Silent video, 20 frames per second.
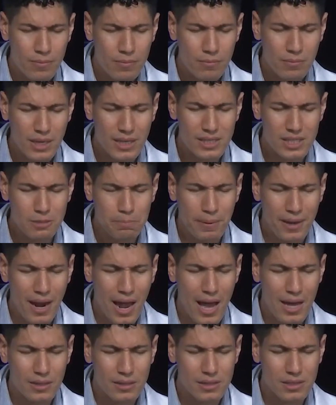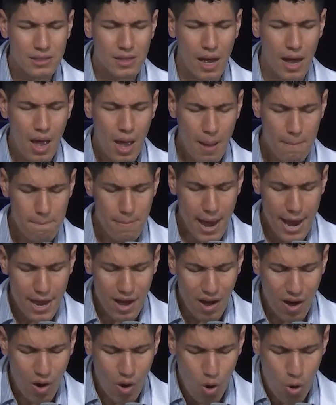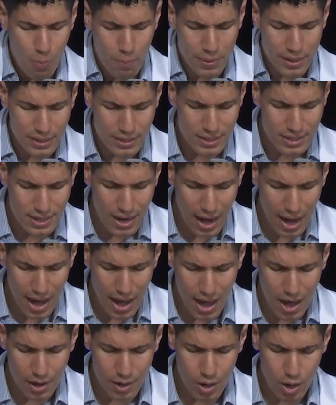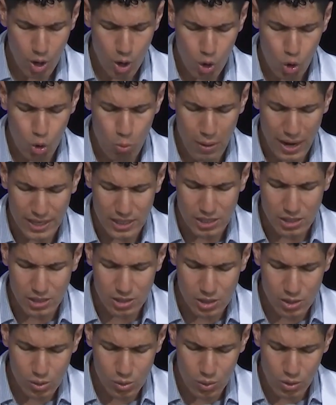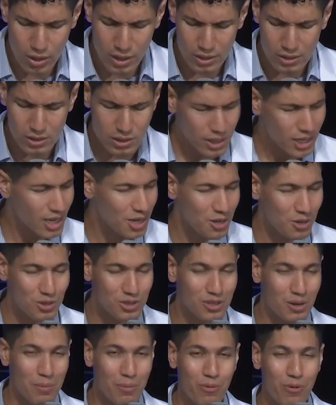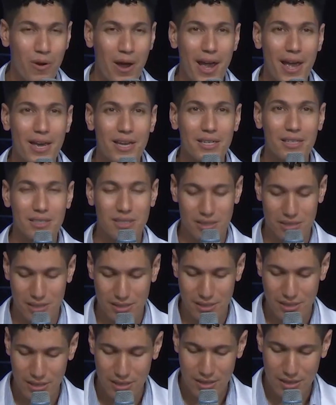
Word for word: mi esperanza, my hope in God, whom I still continue to praise.